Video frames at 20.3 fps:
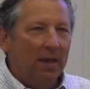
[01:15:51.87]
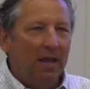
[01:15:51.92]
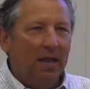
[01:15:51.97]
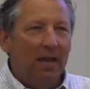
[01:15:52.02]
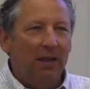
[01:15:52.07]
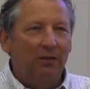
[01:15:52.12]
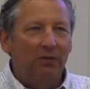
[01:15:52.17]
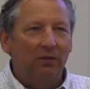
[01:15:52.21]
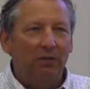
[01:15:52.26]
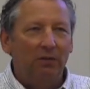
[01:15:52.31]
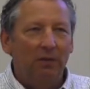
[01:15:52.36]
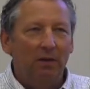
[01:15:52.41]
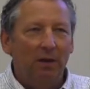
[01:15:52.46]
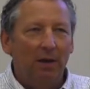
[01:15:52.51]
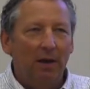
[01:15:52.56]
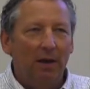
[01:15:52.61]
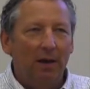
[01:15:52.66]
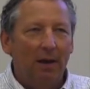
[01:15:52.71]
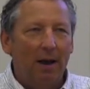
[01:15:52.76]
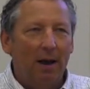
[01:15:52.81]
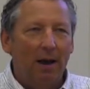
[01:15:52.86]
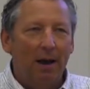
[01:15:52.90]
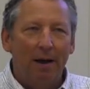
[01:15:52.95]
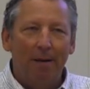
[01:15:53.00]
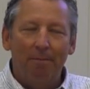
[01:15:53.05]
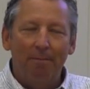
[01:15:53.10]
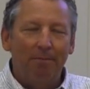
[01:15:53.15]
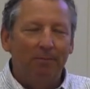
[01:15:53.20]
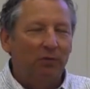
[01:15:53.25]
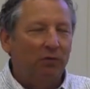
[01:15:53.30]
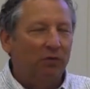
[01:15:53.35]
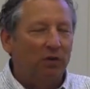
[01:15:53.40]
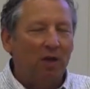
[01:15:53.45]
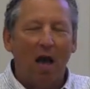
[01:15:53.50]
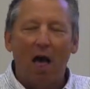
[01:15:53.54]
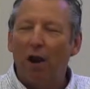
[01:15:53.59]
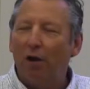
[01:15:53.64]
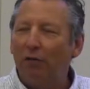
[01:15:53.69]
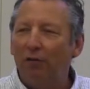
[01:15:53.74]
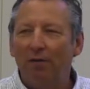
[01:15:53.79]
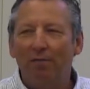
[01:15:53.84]
It's uh,
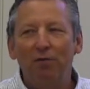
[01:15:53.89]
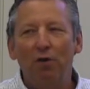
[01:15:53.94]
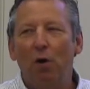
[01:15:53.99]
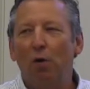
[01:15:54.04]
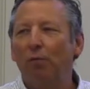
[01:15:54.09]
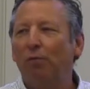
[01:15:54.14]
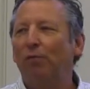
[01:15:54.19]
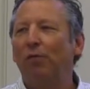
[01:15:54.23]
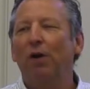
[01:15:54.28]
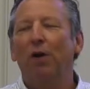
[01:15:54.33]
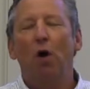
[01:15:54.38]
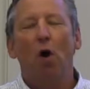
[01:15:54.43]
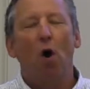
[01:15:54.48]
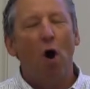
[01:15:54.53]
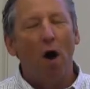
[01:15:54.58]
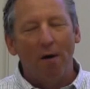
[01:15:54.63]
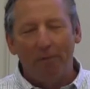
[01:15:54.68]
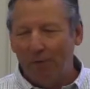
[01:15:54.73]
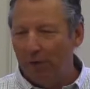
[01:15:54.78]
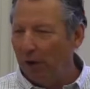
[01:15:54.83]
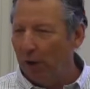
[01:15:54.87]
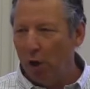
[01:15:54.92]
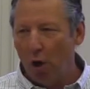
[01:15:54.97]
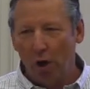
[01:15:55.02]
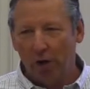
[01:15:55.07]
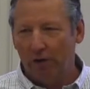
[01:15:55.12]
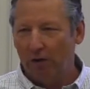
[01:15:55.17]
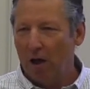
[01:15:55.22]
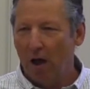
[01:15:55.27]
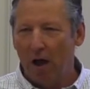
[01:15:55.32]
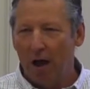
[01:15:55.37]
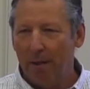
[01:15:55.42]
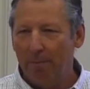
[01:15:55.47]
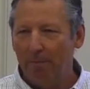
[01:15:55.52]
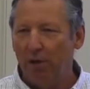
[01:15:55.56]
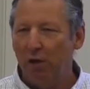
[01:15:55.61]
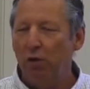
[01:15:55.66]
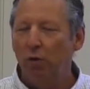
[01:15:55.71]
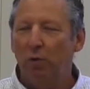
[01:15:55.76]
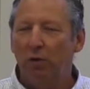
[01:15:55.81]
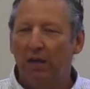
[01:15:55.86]
scholars have known for an awful long time
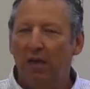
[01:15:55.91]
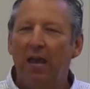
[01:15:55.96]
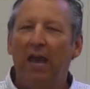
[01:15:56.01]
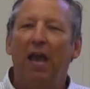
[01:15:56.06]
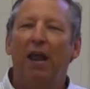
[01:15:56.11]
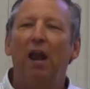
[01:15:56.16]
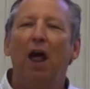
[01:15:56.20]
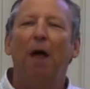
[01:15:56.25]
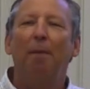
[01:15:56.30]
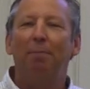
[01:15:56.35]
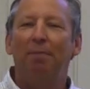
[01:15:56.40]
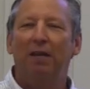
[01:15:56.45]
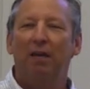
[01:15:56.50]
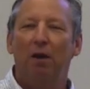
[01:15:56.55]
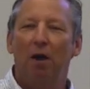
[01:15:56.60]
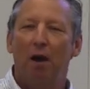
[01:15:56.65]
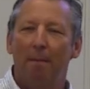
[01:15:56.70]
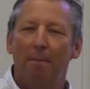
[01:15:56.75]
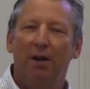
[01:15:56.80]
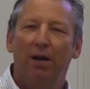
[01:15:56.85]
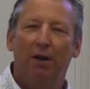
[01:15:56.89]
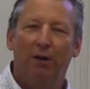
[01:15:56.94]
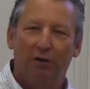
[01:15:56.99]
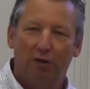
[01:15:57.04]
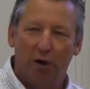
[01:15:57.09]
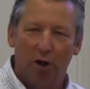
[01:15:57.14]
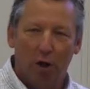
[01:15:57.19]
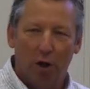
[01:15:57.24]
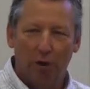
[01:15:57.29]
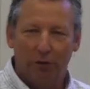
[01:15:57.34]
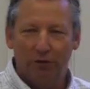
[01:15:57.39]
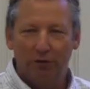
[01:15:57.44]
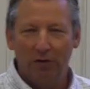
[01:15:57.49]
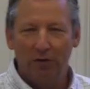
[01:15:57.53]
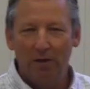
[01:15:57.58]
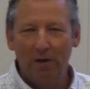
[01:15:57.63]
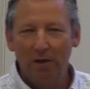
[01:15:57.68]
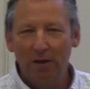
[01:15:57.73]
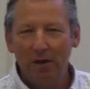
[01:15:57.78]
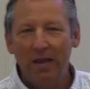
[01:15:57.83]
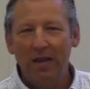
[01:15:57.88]
that you cannot become an adult
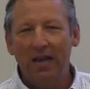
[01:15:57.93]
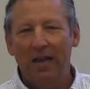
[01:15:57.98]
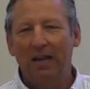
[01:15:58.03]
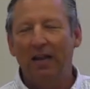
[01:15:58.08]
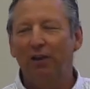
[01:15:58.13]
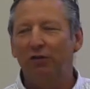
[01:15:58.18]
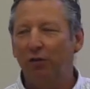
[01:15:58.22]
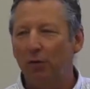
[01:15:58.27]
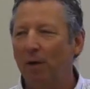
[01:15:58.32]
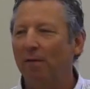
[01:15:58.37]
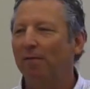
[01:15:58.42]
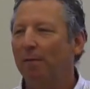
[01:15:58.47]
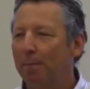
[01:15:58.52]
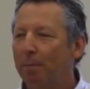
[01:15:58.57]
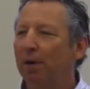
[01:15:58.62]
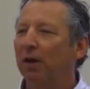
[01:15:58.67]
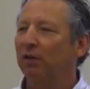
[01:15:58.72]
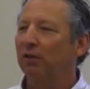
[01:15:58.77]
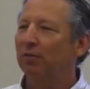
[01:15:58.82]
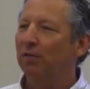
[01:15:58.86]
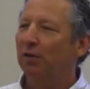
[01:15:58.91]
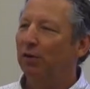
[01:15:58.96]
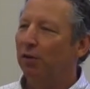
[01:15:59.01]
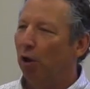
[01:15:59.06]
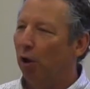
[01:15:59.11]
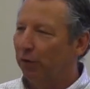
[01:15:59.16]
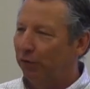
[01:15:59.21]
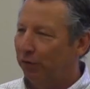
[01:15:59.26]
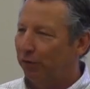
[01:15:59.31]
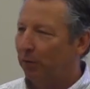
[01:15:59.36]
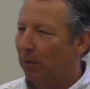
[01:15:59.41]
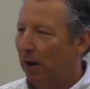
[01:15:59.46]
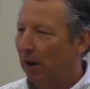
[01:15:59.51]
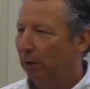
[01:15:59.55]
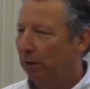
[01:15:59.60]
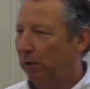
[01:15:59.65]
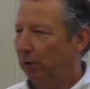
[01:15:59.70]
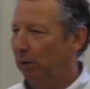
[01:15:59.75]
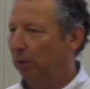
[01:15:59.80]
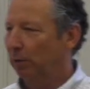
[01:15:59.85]
unless you have a bunch of adults surrounding